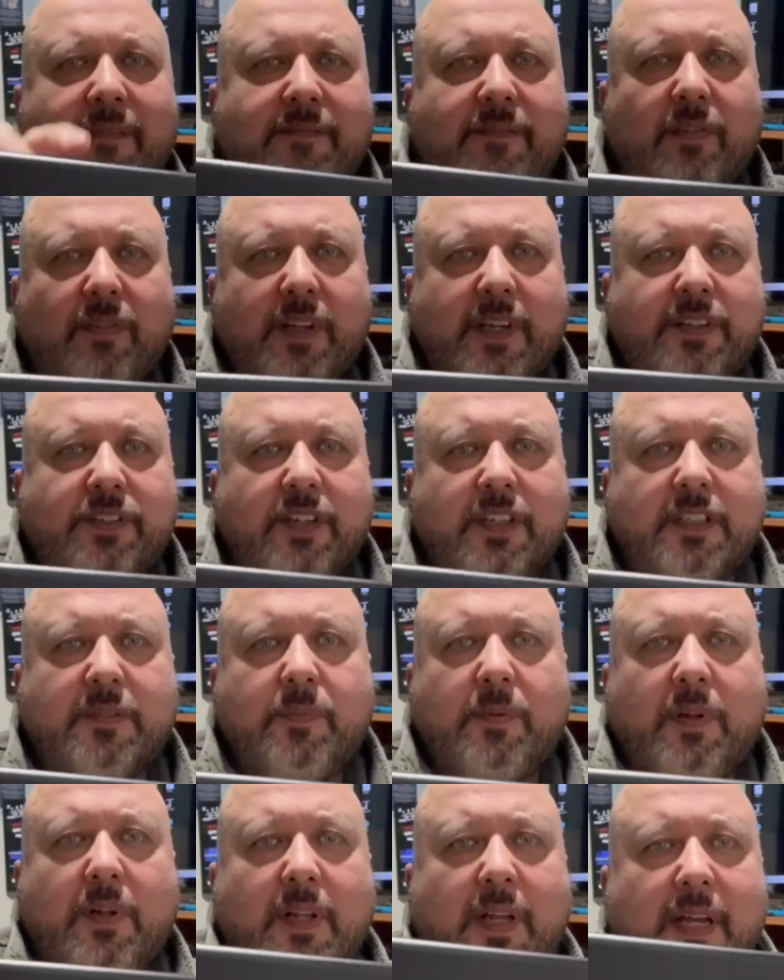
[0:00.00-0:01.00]
fully
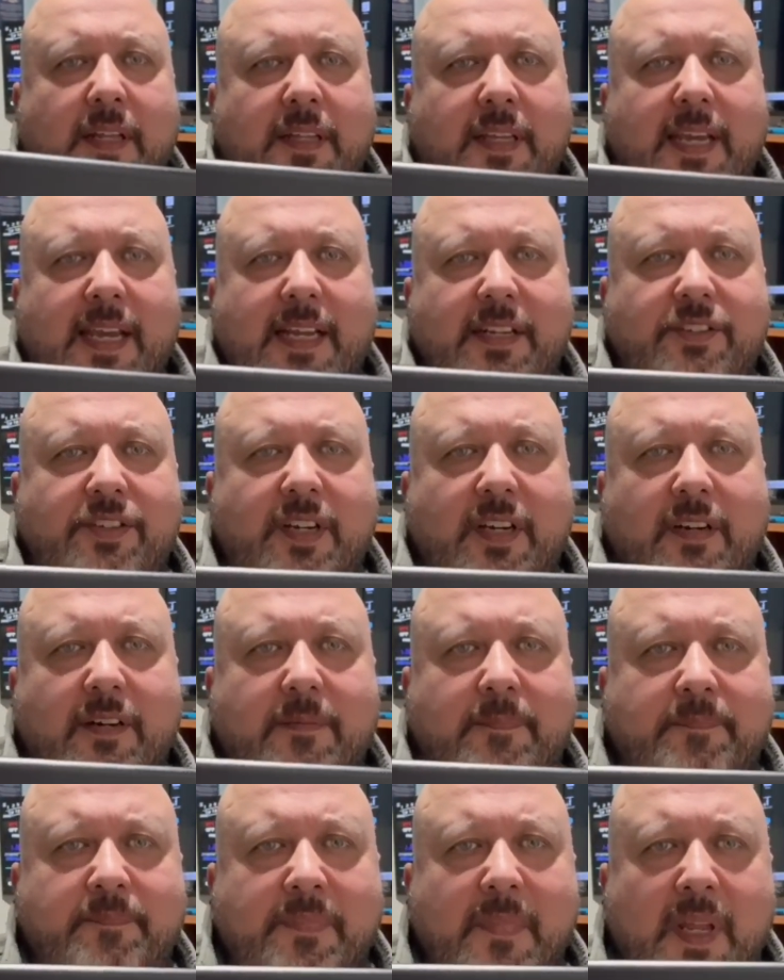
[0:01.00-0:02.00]
adjustable on the edge
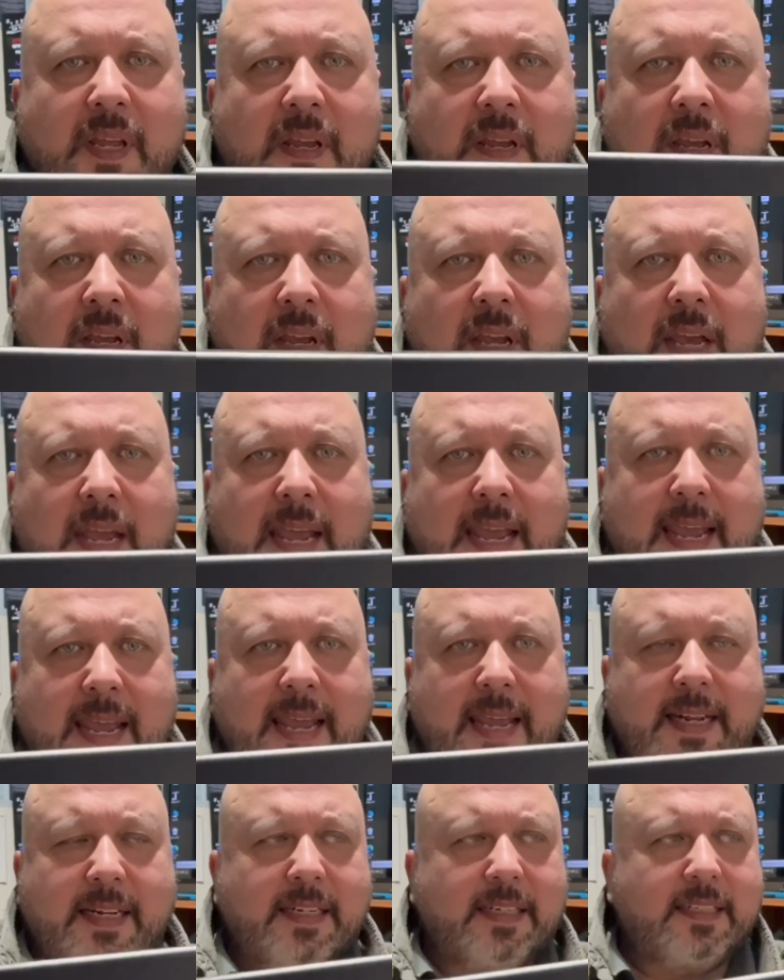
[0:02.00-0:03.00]
here.
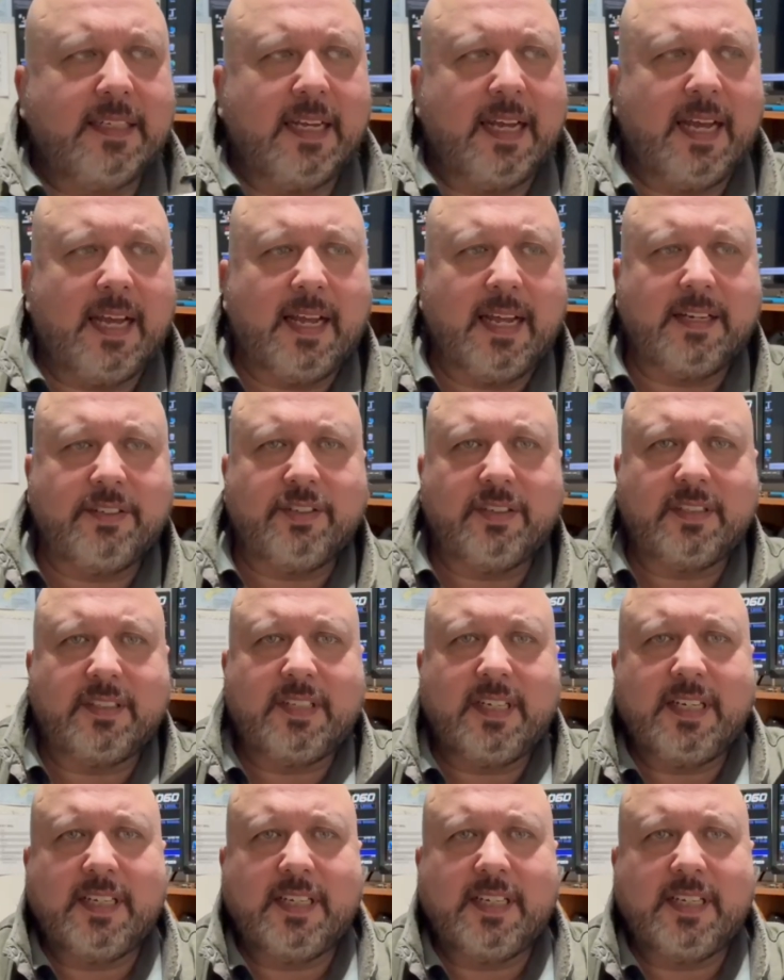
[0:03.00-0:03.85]
And as you can see,